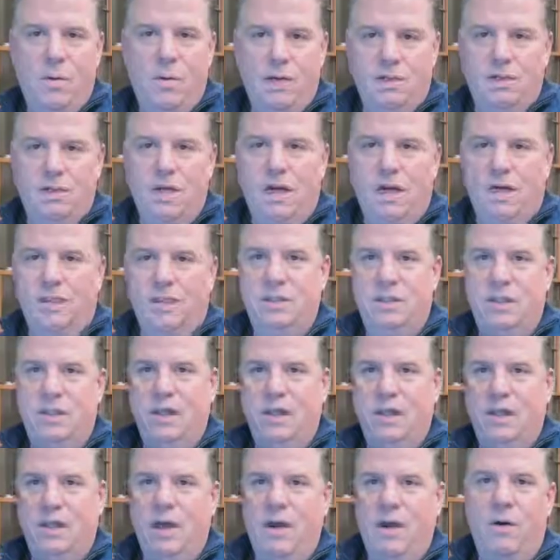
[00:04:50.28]
where stocks are
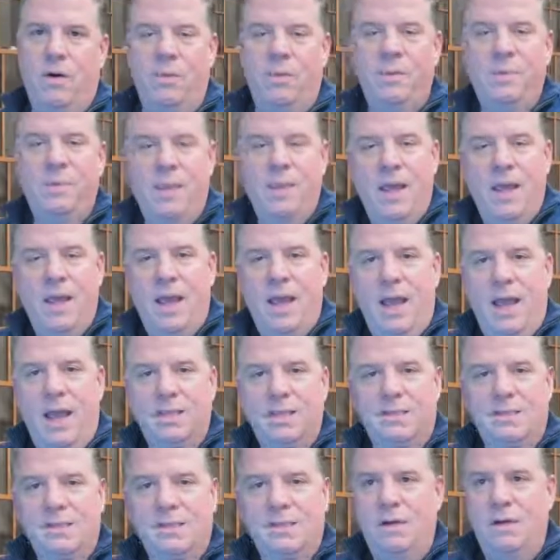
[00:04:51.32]
going to go.
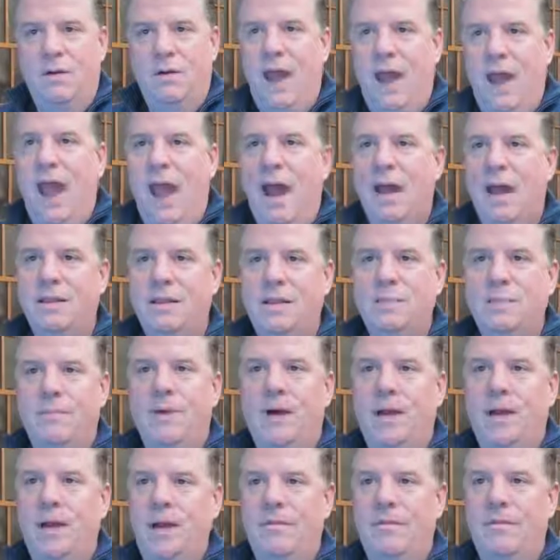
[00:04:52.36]
And so at the
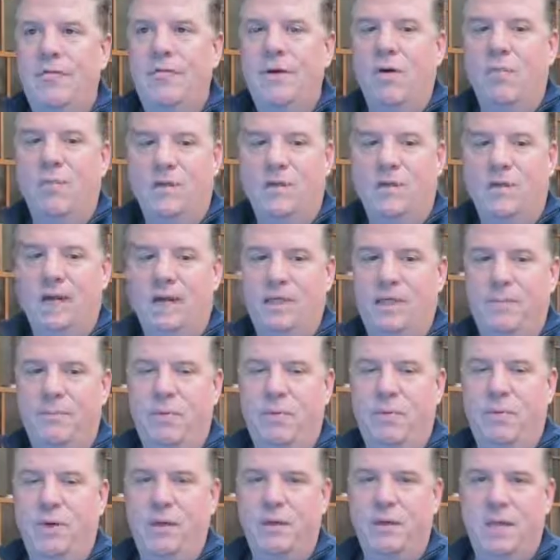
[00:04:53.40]
money for a
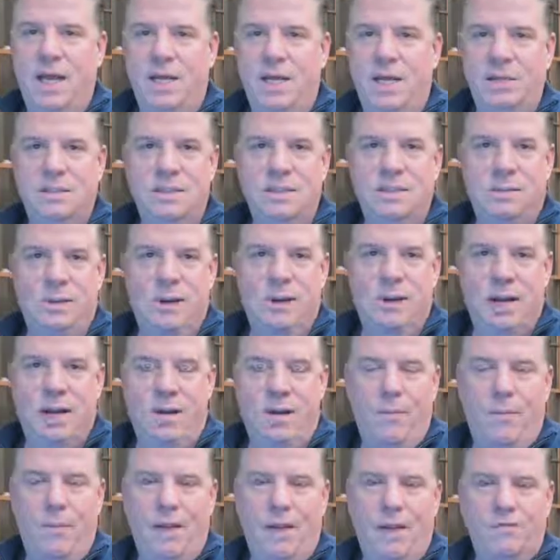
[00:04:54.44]
protected put tends to work
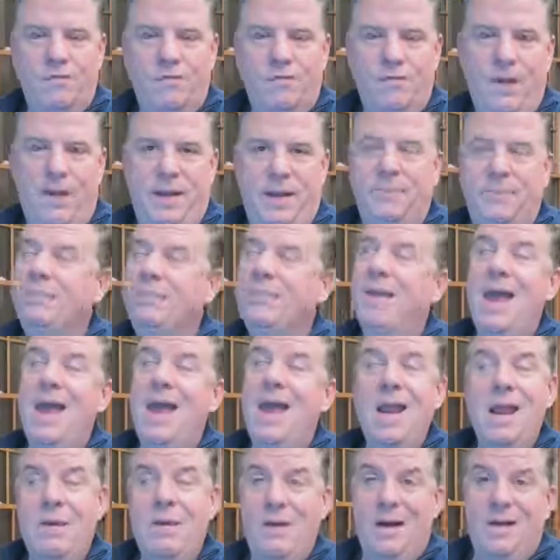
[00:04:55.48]
out best for me.
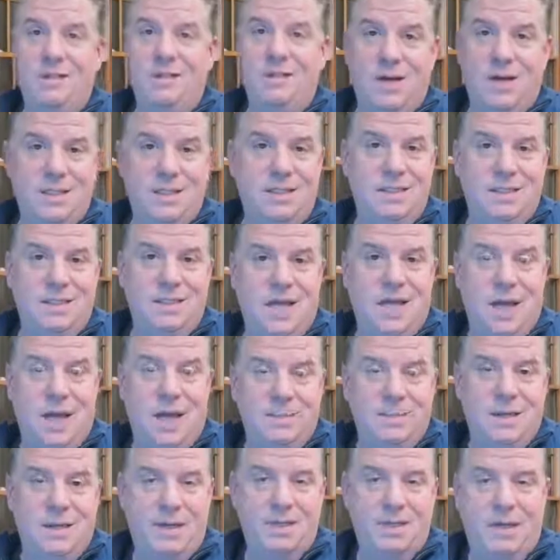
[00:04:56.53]
Anyway, so I just
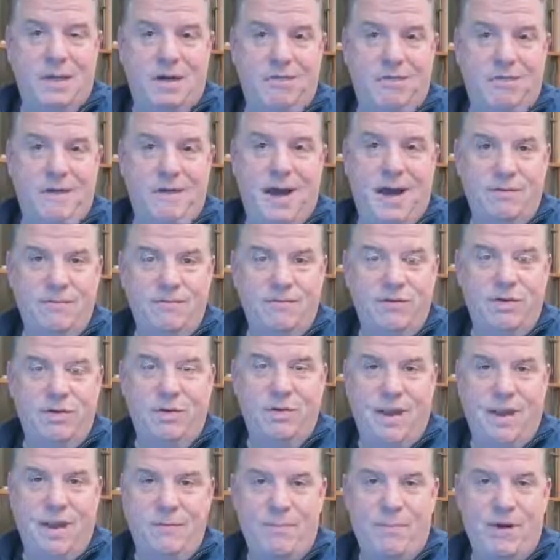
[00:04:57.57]
talked myself out of
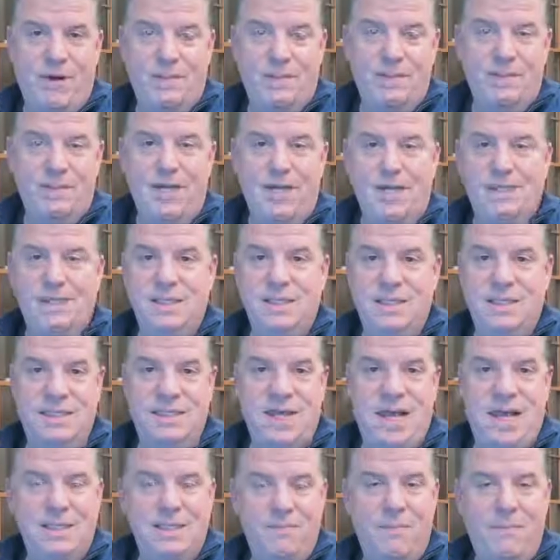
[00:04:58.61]
doing that presentation because
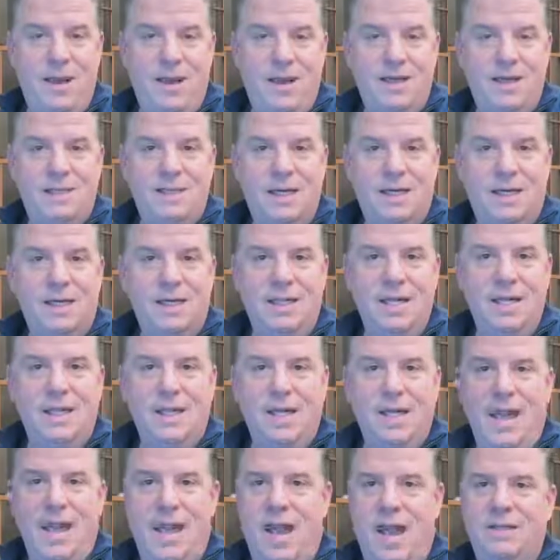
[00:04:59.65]
that's basically
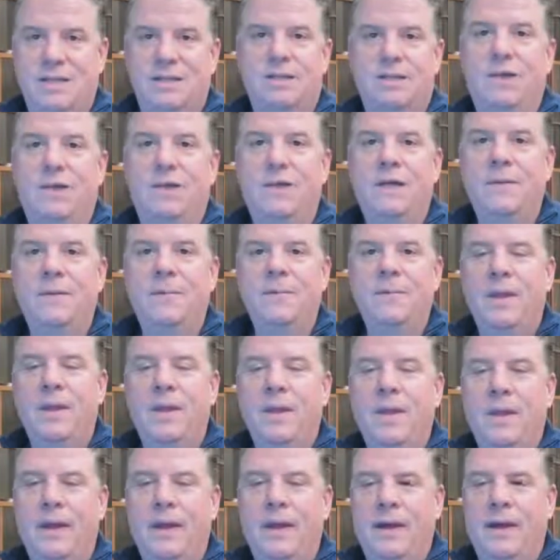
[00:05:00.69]
the answer.
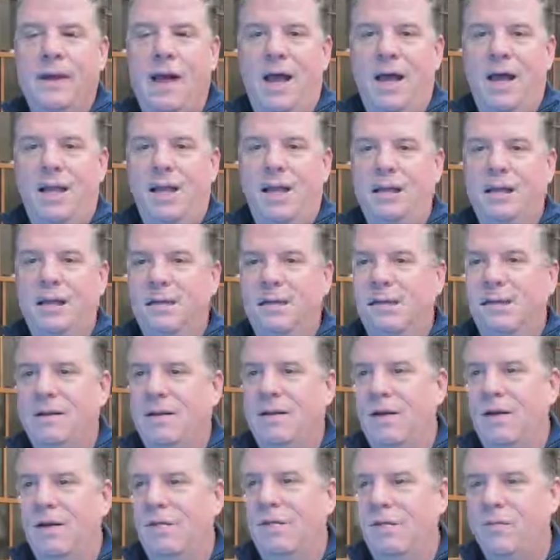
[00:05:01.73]
I can
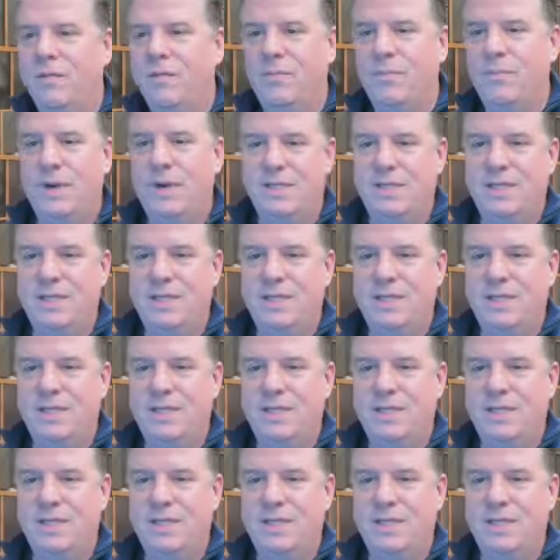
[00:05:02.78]
go through the